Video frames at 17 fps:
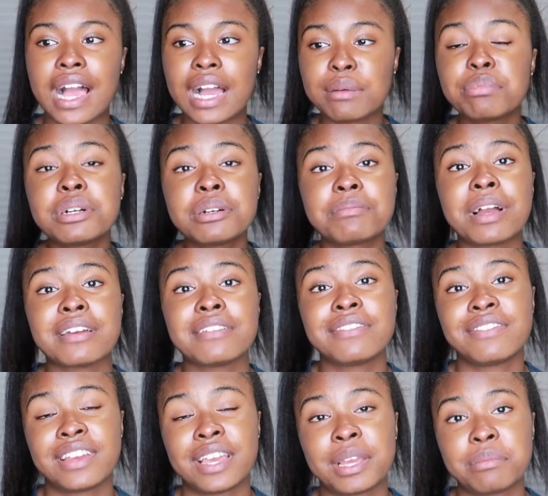I put my
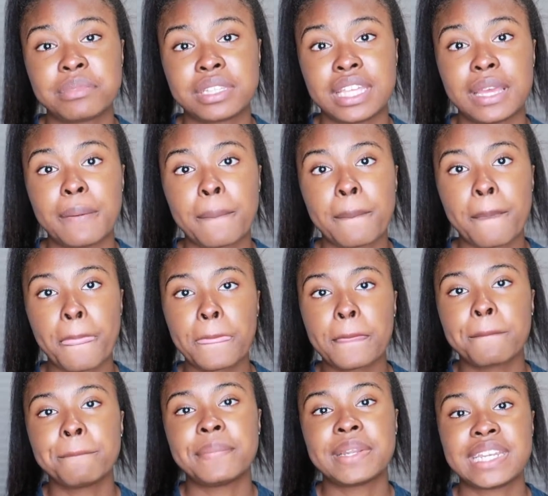family
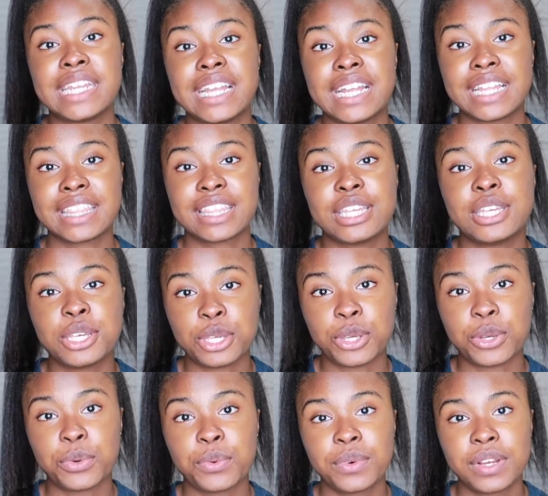beneath
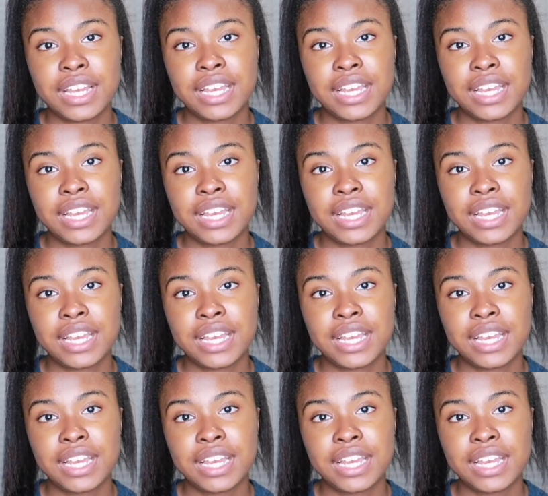you.